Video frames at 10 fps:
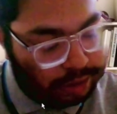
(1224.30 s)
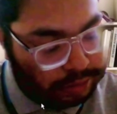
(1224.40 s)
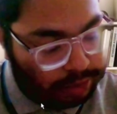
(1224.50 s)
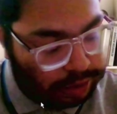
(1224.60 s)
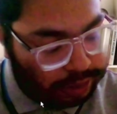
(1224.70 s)

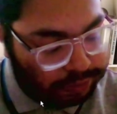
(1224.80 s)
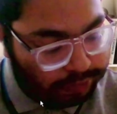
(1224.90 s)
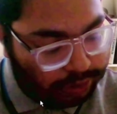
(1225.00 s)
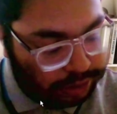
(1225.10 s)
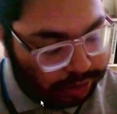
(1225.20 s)
31,
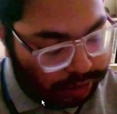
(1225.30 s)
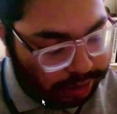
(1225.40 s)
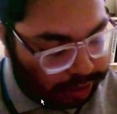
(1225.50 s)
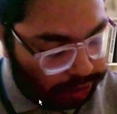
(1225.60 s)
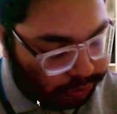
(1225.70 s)
and
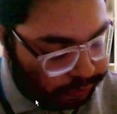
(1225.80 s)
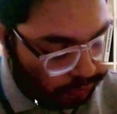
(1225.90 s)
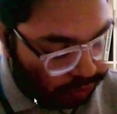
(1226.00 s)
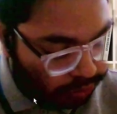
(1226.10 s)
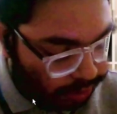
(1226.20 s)
30.
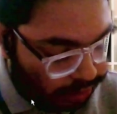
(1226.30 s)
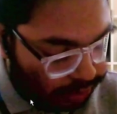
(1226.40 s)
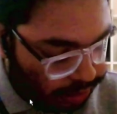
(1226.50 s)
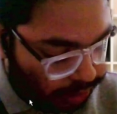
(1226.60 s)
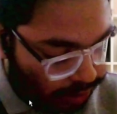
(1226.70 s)
So it is
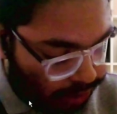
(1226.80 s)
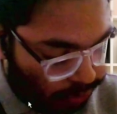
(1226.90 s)
30,